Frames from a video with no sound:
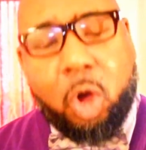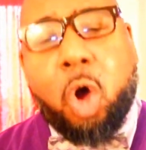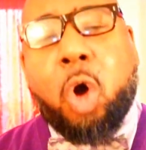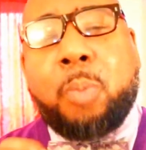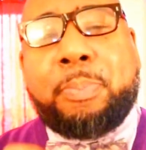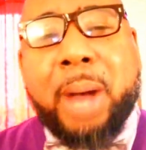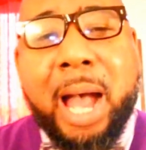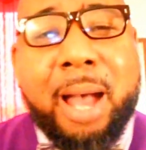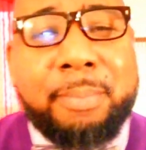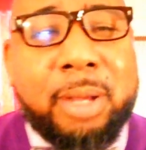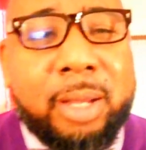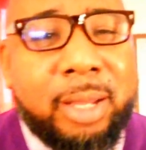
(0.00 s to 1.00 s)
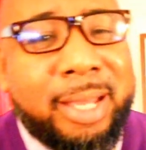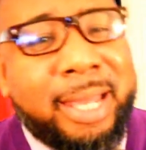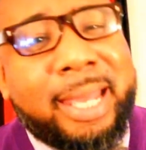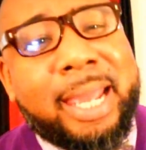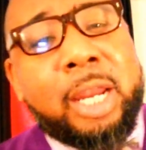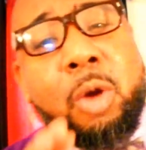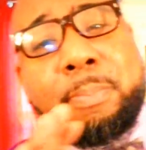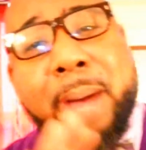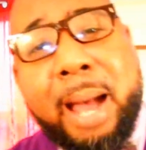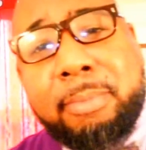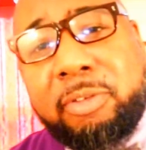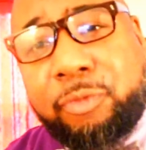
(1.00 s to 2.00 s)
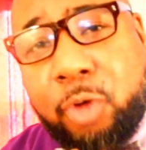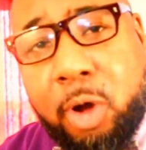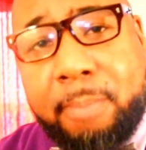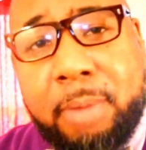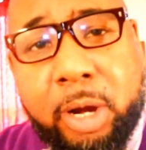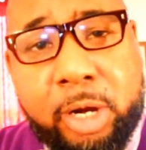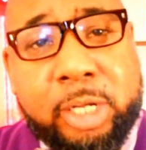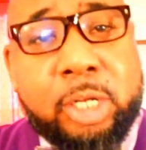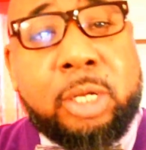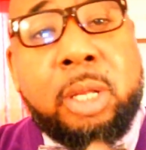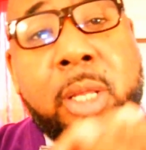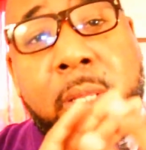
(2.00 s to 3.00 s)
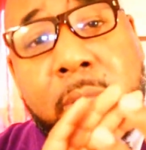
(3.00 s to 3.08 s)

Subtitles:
Obama and Obama for America,